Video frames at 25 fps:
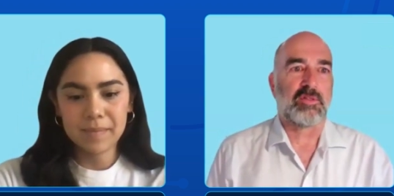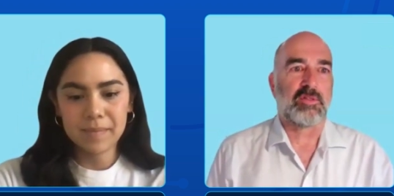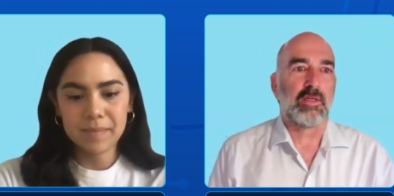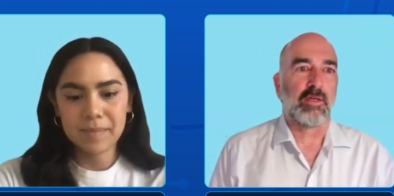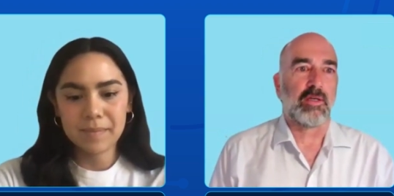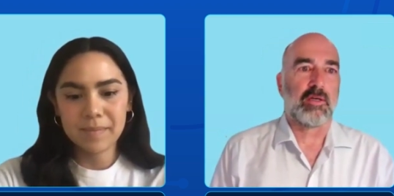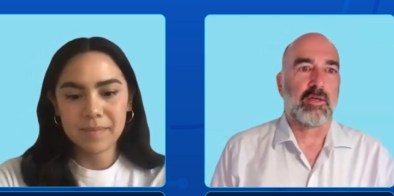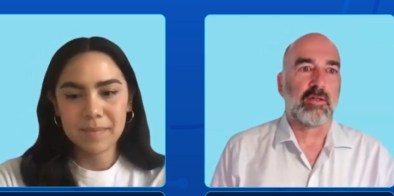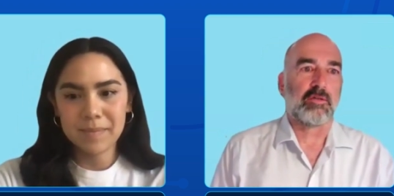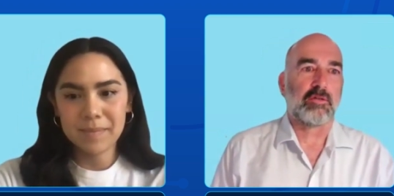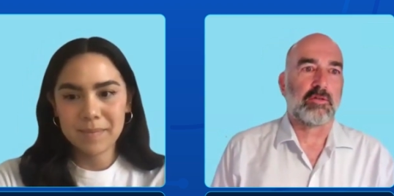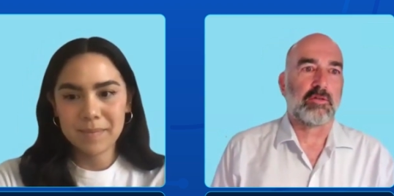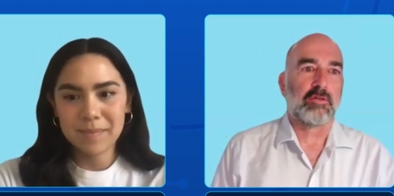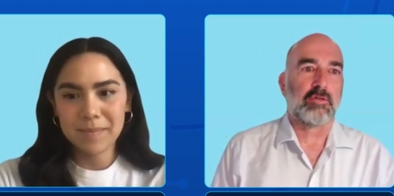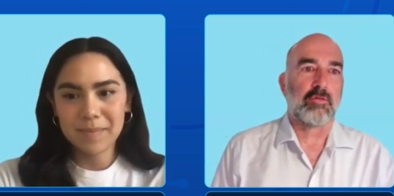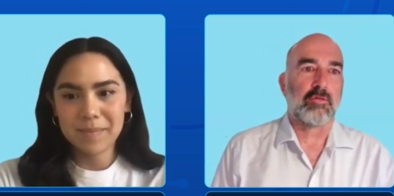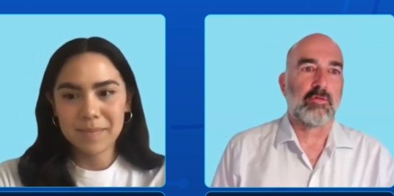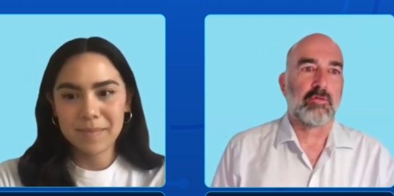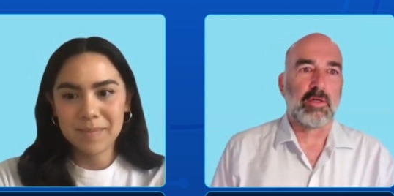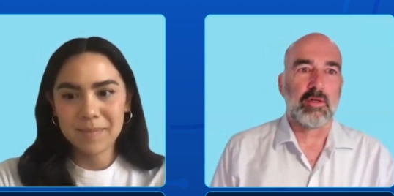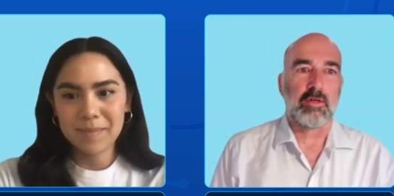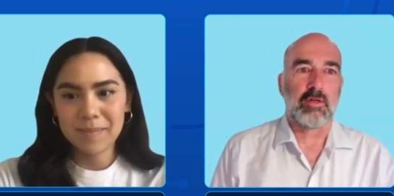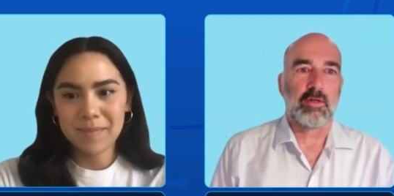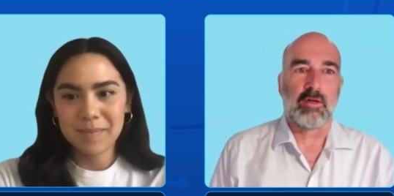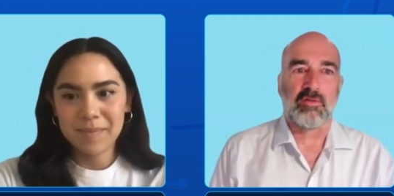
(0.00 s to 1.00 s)
Speaker 1: seeing on the
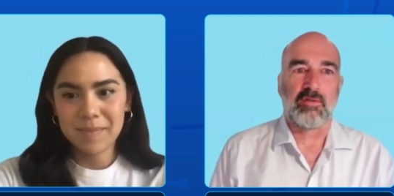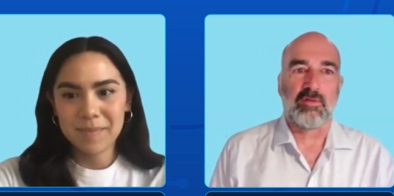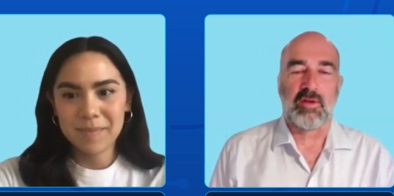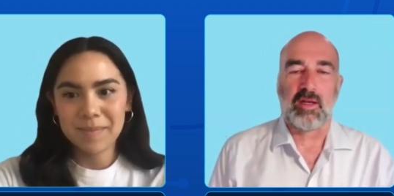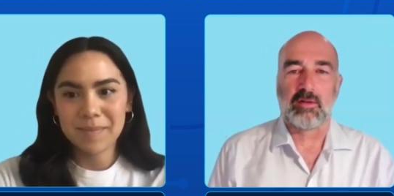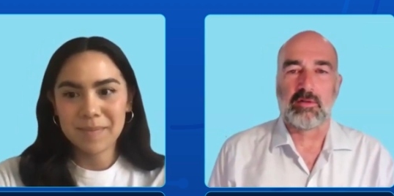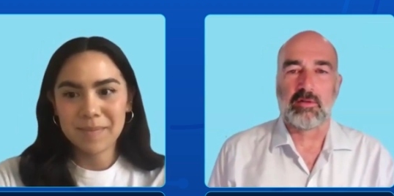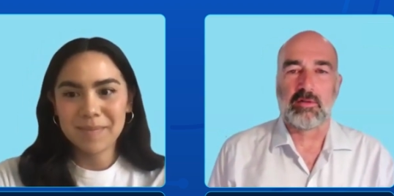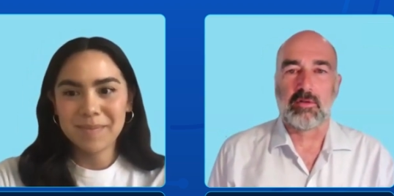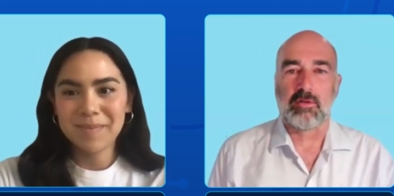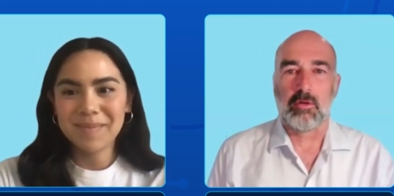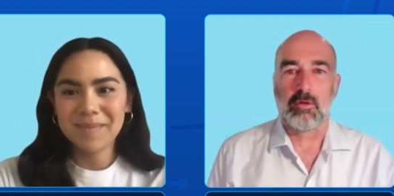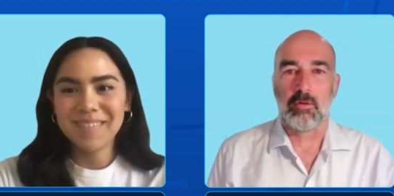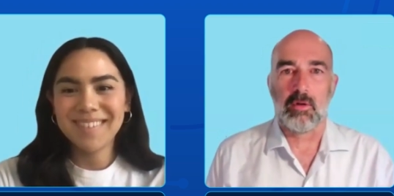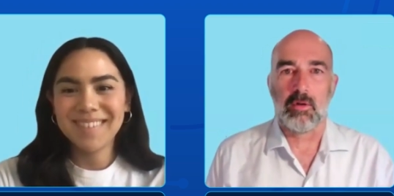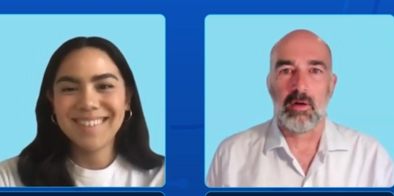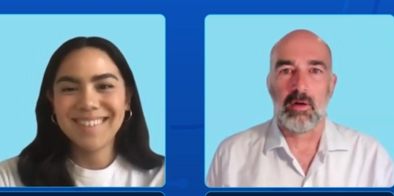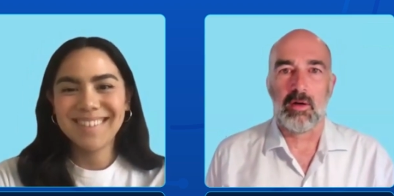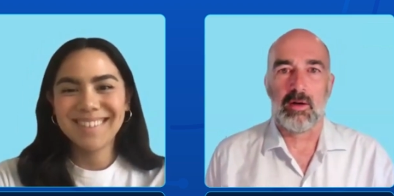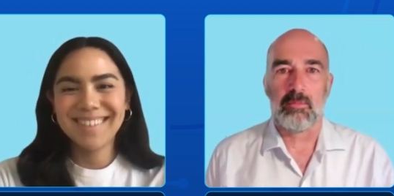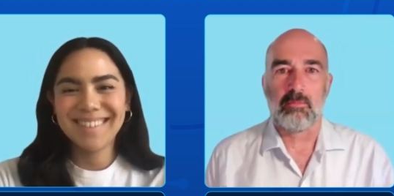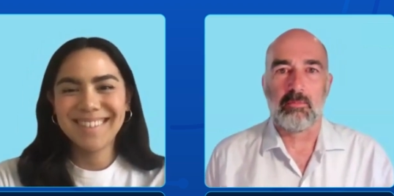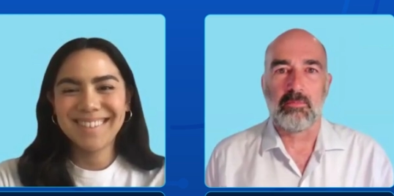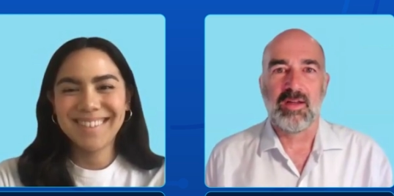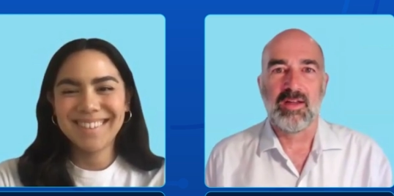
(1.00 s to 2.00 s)
screen and all that. So
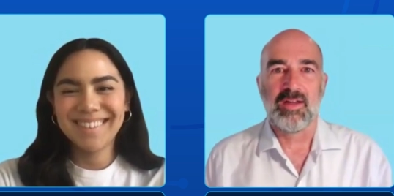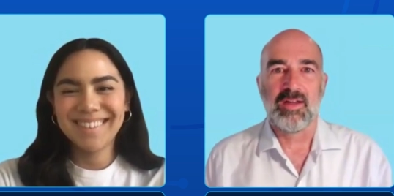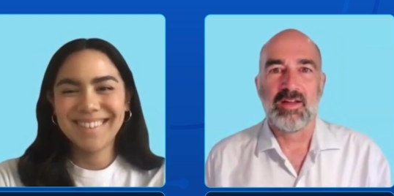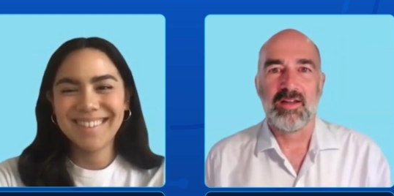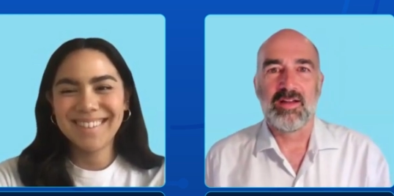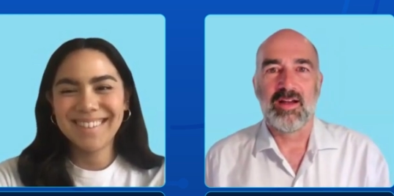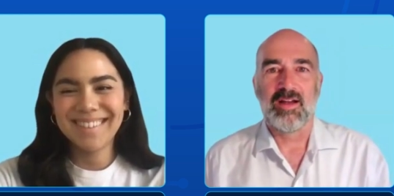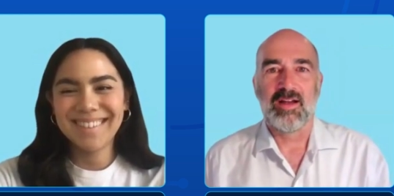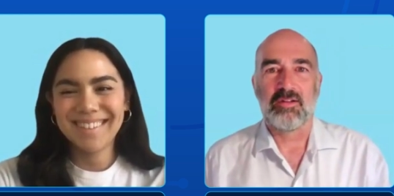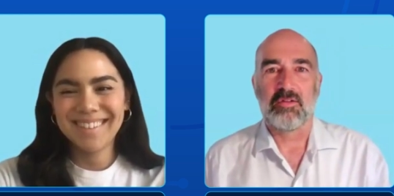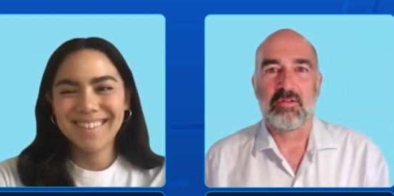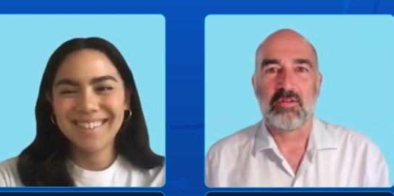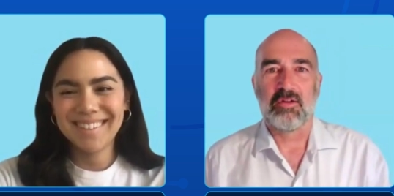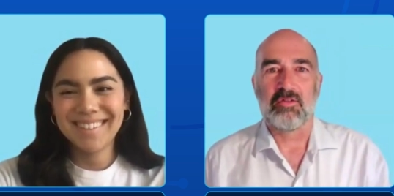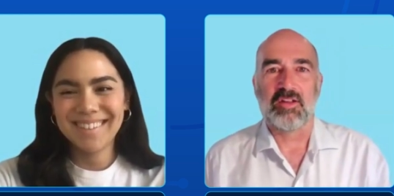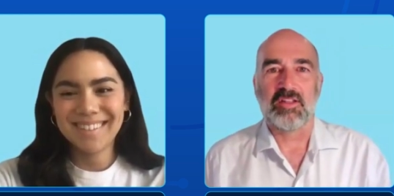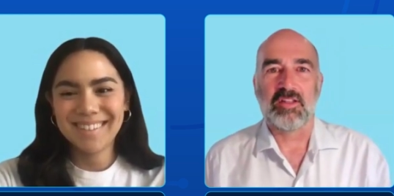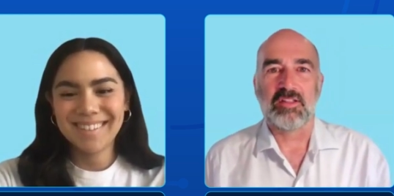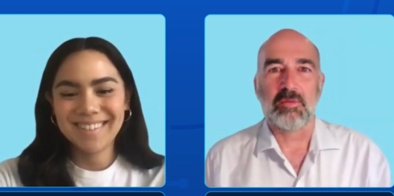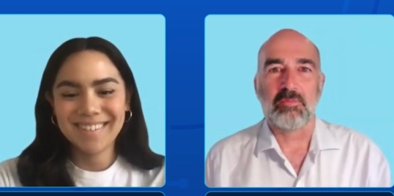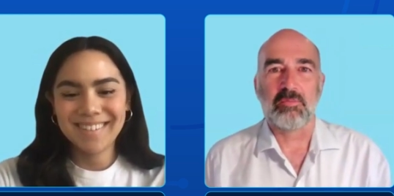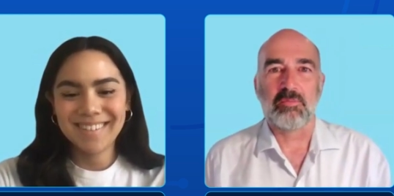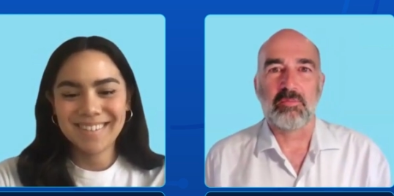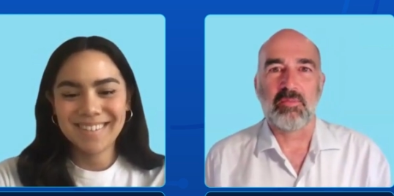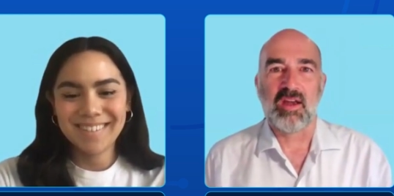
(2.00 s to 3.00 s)
um, I know
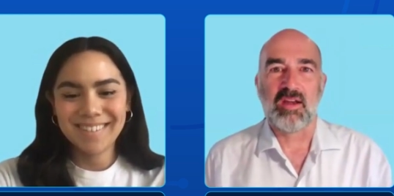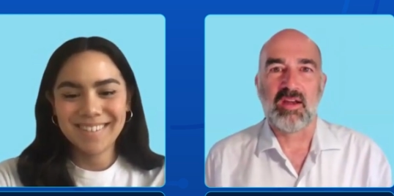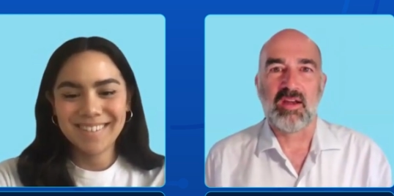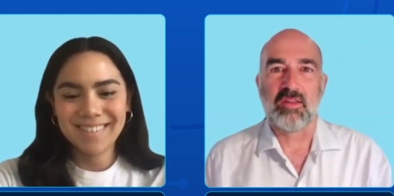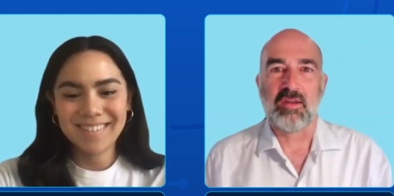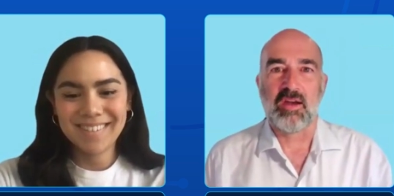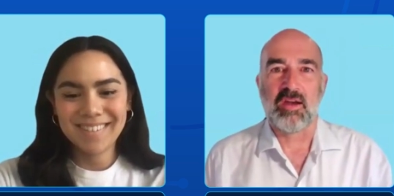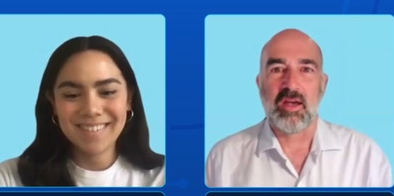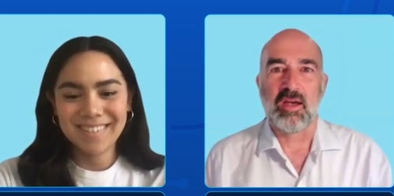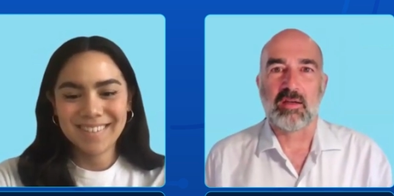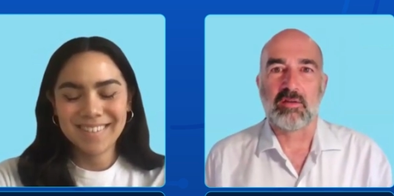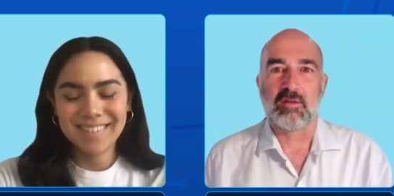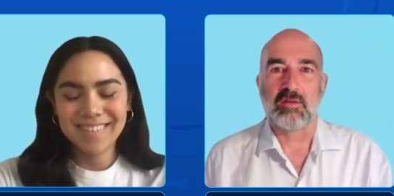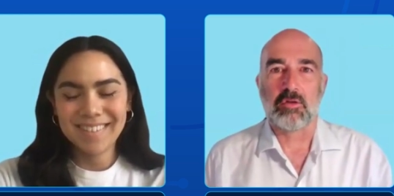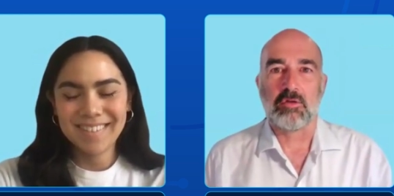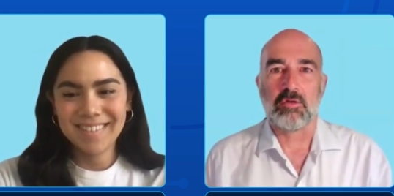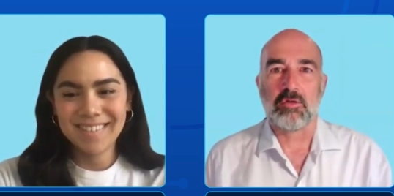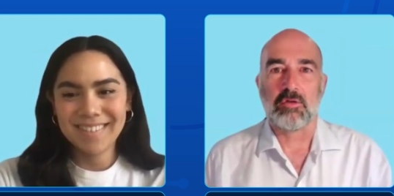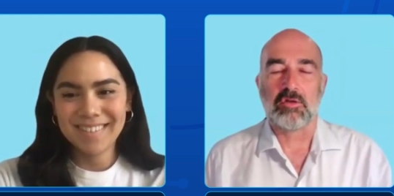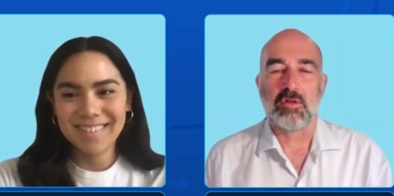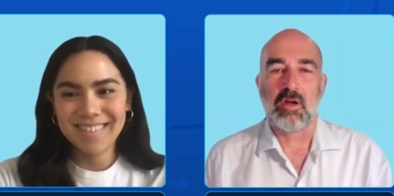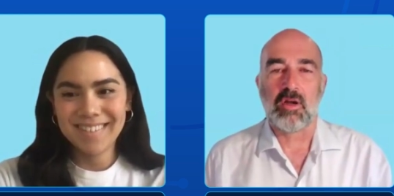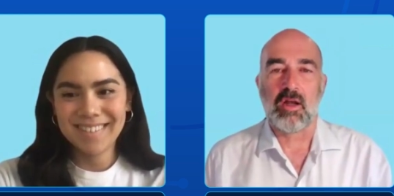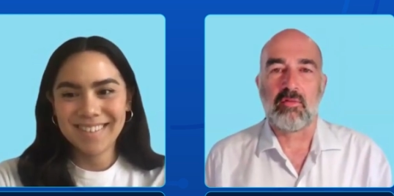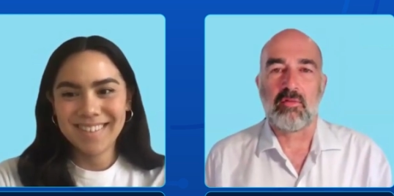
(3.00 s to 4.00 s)
that's a pain in the neck. So you
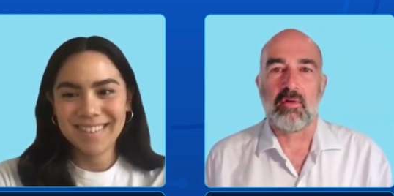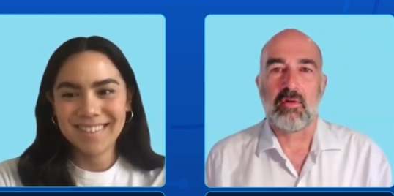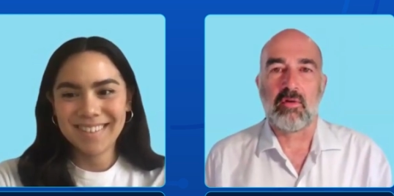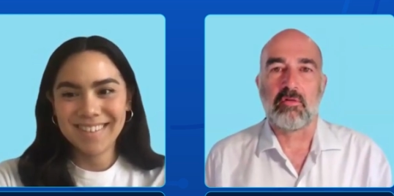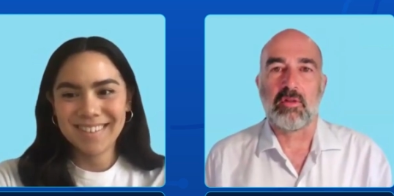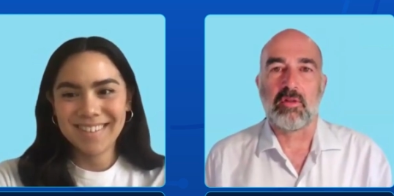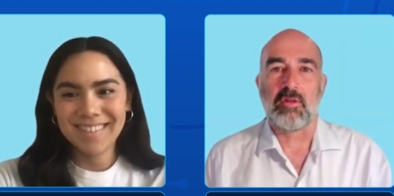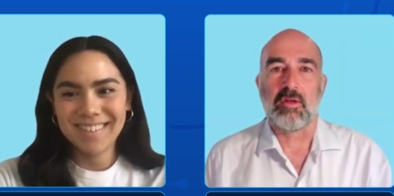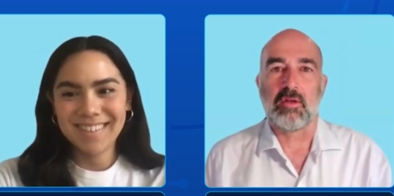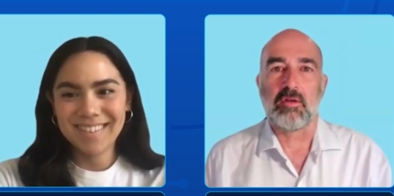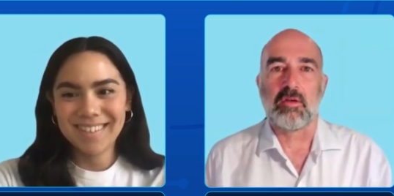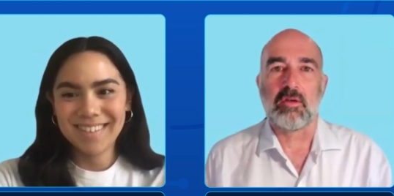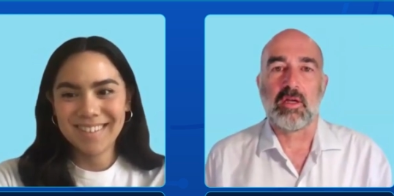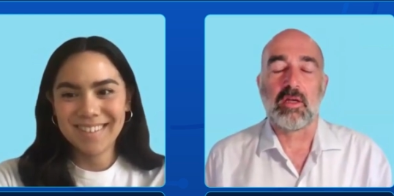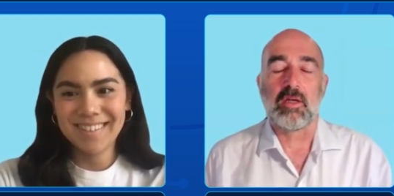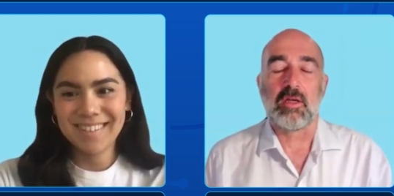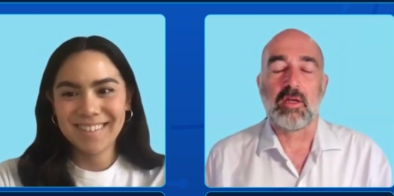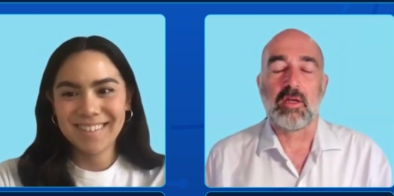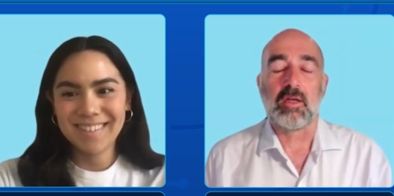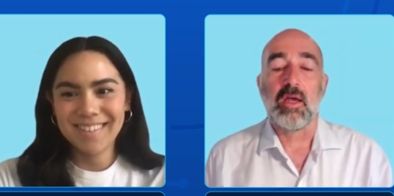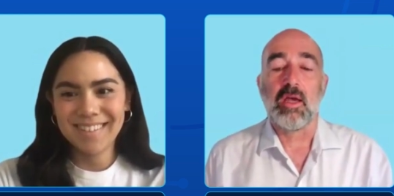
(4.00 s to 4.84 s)
should have everything you need.